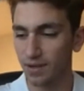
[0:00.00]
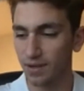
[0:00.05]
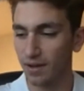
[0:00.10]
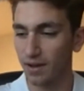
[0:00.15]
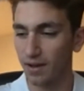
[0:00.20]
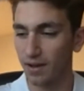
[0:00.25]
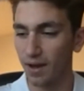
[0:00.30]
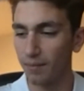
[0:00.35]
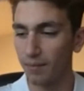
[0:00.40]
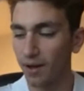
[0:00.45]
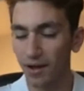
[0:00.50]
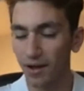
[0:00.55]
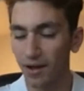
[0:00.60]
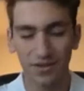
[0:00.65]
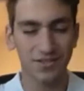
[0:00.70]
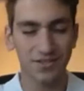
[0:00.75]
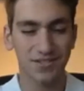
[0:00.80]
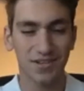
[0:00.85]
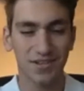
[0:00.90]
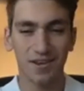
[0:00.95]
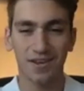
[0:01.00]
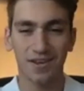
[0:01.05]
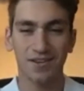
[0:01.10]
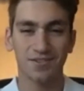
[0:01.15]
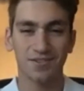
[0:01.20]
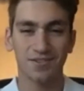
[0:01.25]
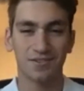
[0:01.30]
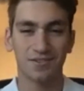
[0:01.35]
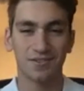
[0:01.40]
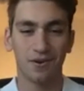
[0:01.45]
I'm not going to say yes
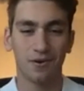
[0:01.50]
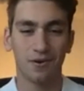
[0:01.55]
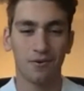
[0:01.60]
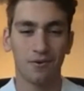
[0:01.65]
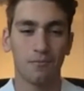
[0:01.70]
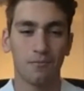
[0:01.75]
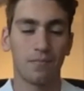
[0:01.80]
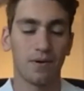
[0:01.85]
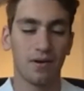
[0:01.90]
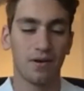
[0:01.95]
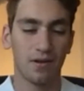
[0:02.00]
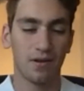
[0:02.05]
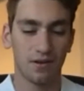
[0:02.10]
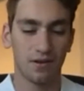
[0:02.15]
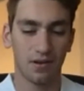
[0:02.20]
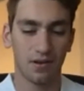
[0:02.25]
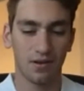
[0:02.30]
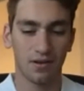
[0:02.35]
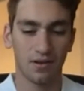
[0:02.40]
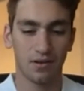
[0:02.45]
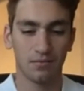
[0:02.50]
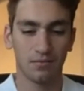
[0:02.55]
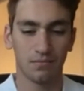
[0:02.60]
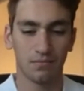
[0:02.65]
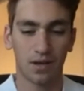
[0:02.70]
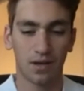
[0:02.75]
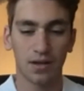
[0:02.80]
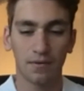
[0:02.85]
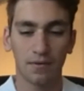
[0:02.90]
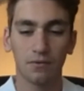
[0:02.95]
or no, but I
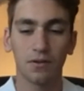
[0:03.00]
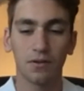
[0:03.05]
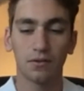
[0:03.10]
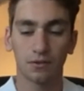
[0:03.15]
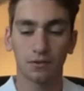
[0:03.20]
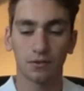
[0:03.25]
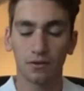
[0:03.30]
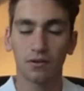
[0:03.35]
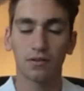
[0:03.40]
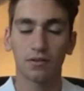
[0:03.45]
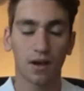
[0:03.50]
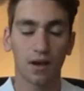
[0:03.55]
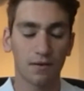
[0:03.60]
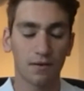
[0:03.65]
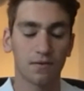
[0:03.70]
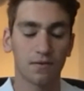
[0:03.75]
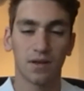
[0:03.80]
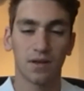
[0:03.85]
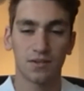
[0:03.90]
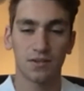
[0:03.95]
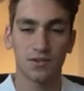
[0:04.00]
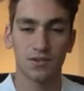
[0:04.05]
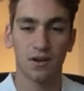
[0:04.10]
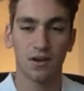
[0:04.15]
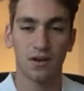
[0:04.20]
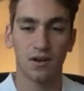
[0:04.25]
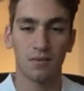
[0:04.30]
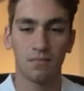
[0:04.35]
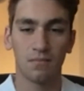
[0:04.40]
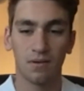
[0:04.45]
definitely learned a lot from that
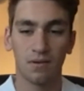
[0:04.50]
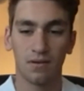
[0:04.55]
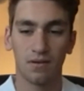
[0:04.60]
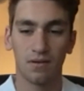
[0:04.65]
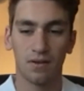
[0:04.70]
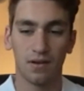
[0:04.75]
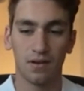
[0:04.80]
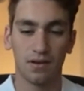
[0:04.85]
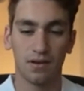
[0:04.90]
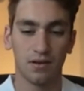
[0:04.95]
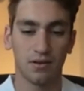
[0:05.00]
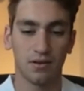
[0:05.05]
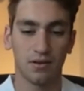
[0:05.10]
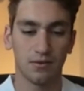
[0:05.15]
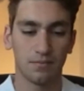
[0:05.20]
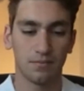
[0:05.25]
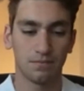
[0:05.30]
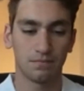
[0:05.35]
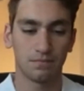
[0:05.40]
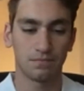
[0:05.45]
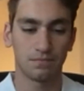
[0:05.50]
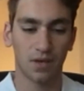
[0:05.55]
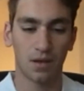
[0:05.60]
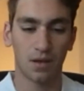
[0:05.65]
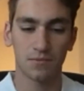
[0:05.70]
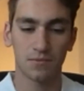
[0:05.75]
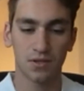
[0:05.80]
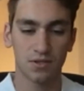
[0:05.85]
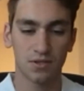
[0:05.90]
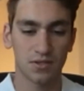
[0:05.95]
job. I'm
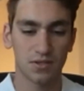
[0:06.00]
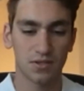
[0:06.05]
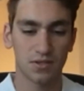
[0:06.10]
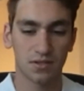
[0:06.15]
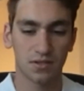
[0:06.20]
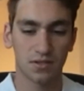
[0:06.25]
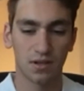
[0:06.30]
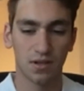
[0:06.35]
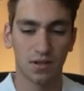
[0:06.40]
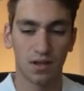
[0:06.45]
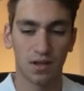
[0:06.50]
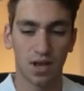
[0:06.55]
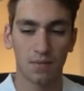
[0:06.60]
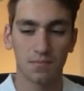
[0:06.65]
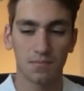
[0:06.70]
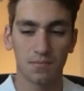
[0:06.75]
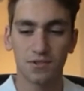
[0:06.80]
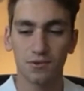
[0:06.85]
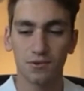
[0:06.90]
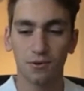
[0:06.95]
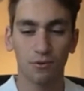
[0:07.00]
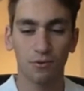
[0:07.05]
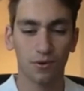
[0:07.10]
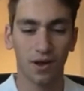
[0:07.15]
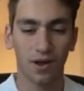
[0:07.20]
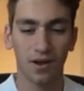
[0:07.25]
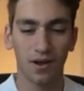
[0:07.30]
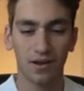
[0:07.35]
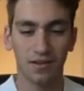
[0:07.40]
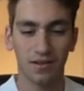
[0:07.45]
still
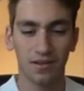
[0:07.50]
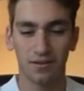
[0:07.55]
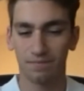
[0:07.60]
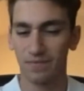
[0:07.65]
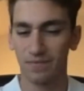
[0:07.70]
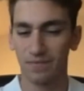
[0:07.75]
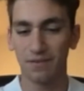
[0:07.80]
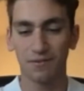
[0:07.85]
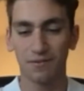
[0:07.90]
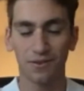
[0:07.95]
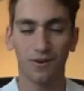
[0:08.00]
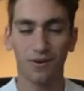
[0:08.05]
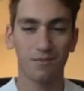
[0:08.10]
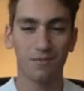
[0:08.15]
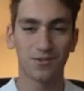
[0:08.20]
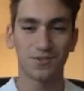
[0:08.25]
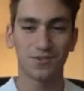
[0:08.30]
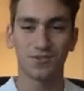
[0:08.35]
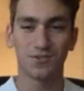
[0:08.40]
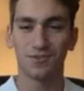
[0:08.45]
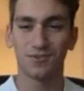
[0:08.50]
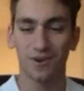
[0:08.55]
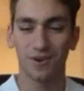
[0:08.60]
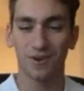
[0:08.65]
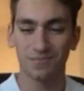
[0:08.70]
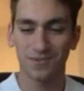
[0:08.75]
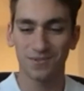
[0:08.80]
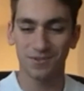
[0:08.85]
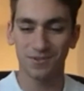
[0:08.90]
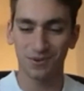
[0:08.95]
kind of, even though I'm a junior, I'm
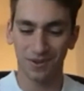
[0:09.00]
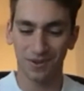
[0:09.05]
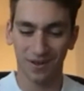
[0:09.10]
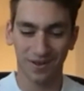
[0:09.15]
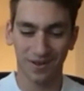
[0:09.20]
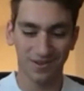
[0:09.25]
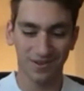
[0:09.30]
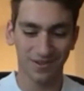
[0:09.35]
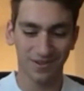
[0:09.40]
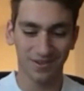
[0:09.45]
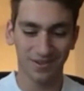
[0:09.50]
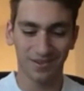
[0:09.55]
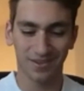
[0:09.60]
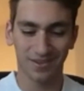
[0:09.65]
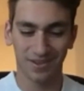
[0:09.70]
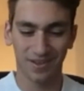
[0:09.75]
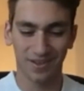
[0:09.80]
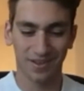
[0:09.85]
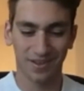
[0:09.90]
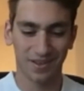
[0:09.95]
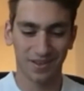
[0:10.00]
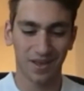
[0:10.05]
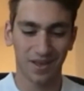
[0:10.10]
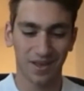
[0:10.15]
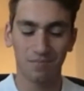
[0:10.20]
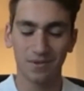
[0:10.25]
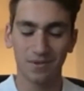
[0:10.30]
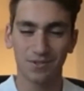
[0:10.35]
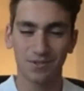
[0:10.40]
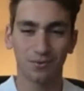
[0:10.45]
still kind of in
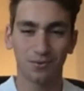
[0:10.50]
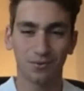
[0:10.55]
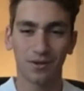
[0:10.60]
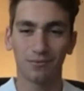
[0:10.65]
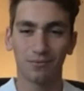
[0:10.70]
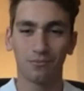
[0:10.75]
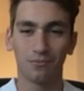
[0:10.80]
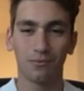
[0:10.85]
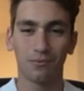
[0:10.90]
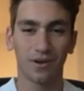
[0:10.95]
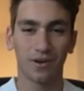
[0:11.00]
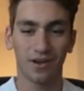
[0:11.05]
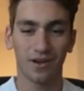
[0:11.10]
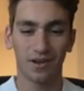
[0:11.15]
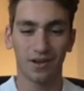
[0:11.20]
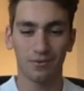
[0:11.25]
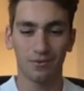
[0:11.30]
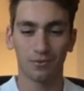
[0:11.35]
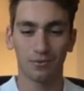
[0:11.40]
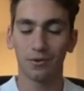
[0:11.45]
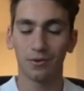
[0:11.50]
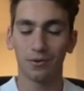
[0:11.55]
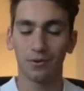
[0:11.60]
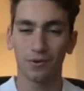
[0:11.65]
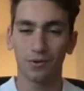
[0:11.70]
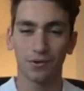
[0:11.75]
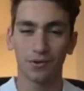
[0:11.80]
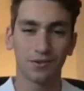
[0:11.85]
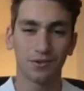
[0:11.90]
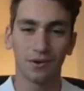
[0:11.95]
between what I really want
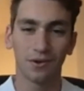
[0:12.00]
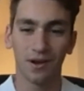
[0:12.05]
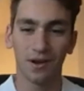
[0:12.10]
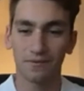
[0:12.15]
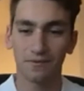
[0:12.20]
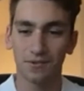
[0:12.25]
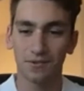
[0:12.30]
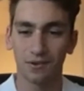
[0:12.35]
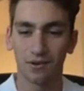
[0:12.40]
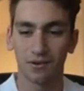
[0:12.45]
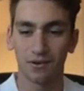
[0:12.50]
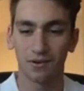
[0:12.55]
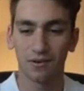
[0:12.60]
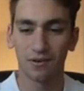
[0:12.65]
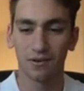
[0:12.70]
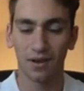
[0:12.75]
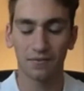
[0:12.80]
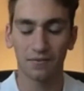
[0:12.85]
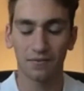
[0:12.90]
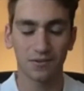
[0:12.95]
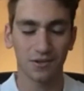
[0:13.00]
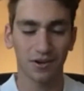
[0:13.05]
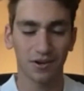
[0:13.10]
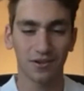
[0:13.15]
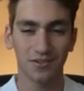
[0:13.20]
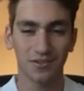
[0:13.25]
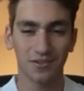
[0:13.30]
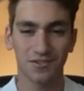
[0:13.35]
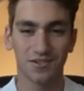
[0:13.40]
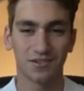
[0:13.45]
to do after
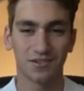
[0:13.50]
college.